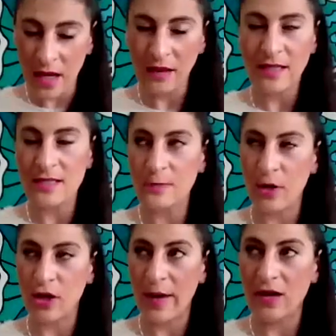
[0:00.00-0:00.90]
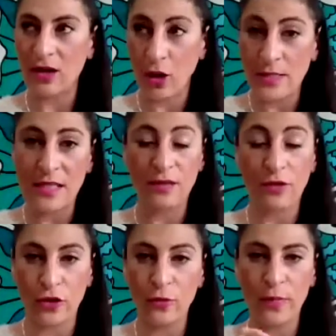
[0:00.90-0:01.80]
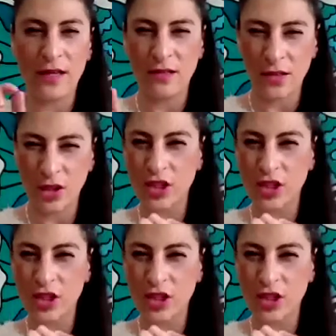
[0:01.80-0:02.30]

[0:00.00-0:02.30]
Alita spoke about closing the loop, and,